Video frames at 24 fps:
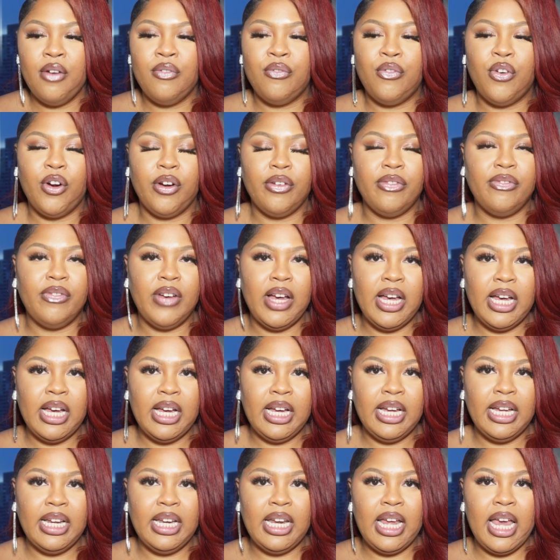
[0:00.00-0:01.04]
For
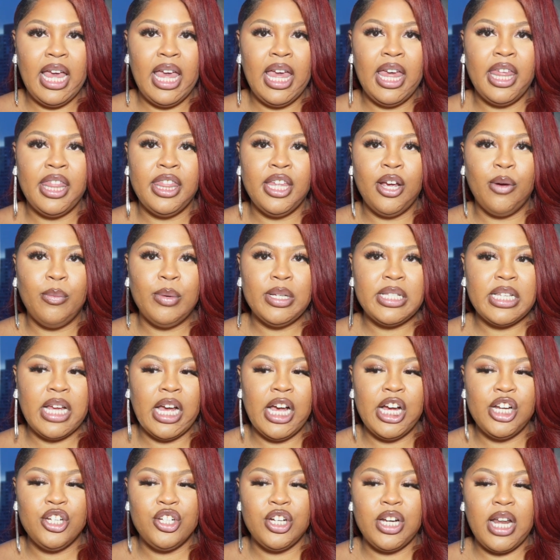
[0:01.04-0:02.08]
fun, there was a
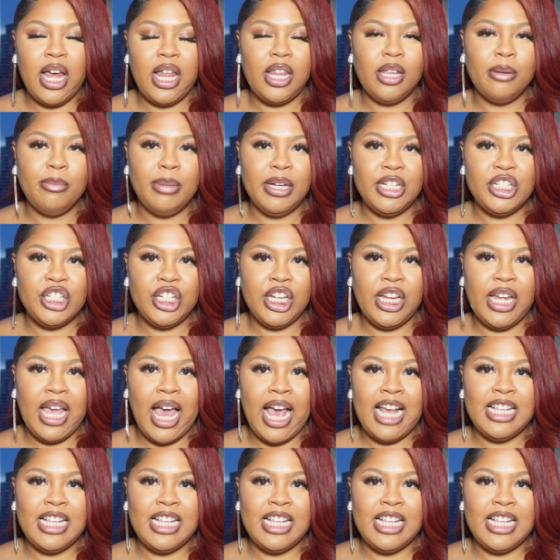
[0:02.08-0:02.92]
$100 budget.